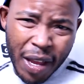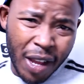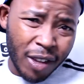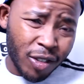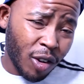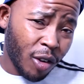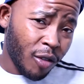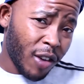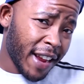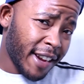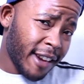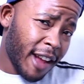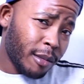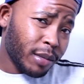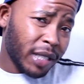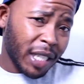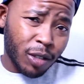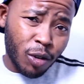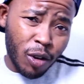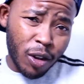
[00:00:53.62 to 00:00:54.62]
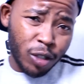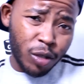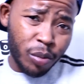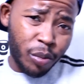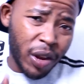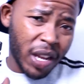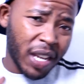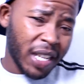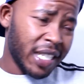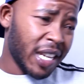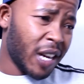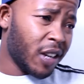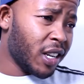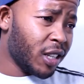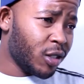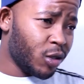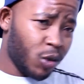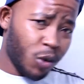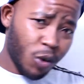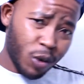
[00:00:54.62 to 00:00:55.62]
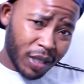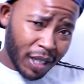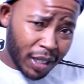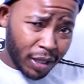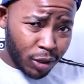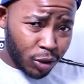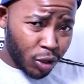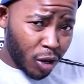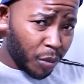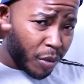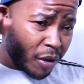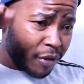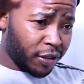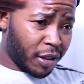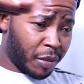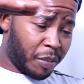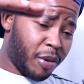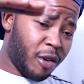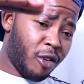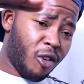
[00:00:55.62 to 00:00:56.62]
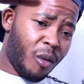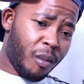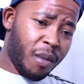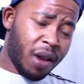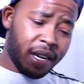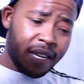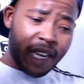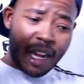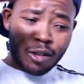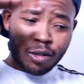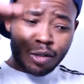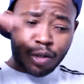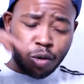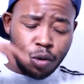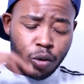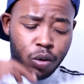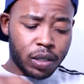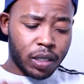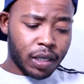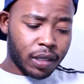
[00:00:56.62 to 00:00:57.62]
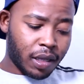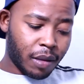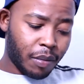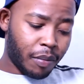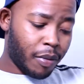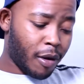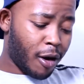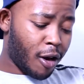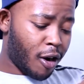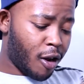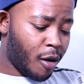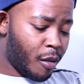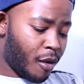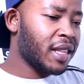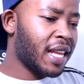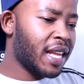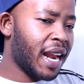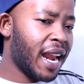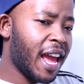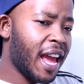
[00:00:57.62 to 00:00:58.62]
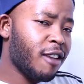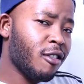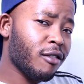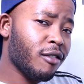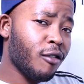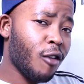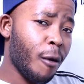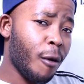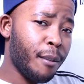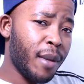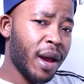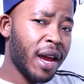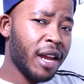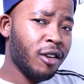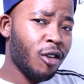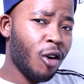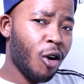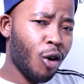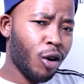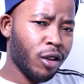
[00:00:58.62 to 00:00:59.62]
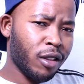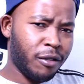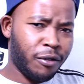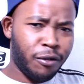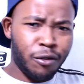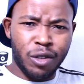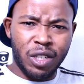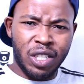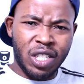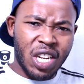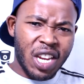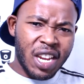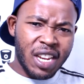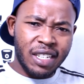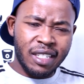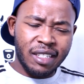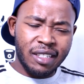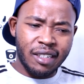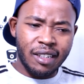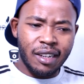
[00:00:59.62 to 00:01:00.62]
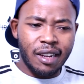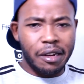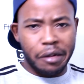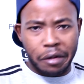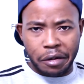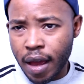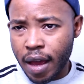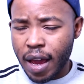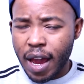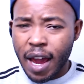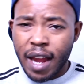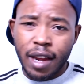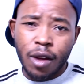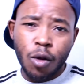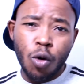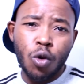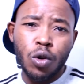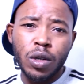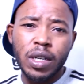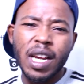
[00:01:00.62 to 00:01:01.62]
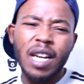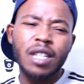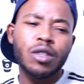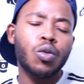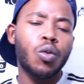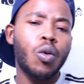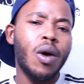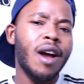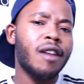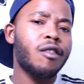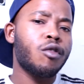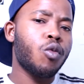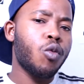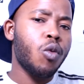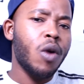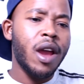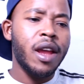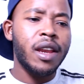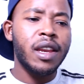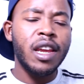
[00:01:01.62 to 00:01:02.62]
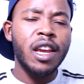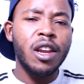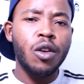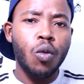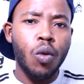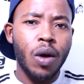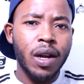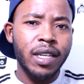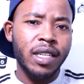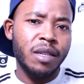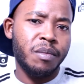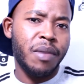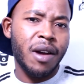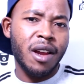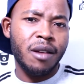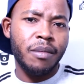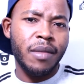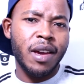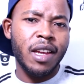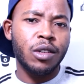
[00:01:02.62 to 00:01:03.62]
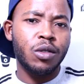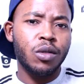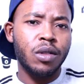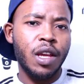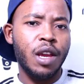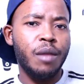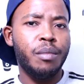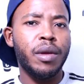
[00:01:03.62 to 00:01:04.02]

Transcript: So right now I'm just going to break it down as to who's at the top of the pyramid down to who's at the bottom in the line of command or the food chain and who does what when in what department do they